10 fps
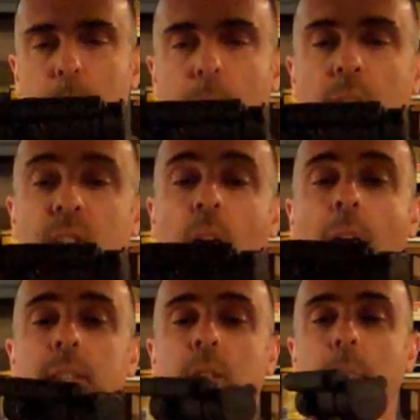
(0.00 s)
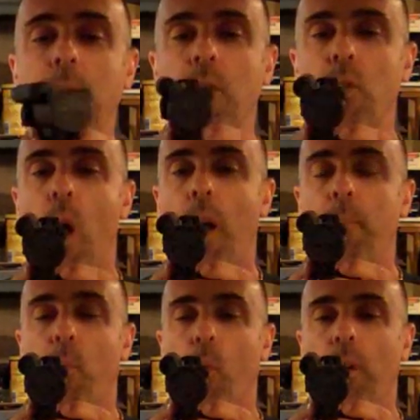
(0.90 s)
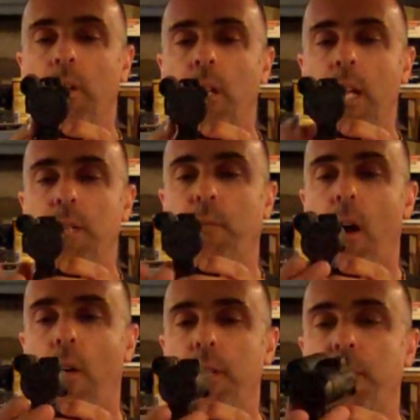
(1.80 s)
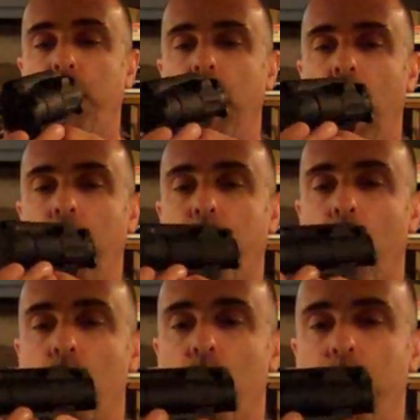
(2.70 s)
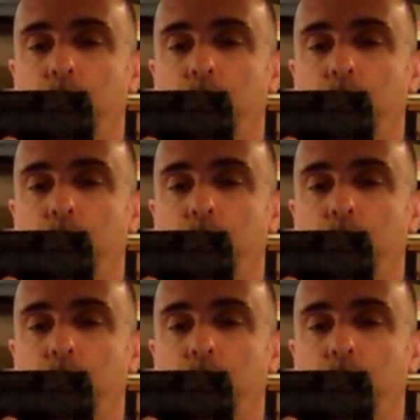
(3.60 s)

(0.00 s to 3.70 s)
Size to me is not important as far as fit and function.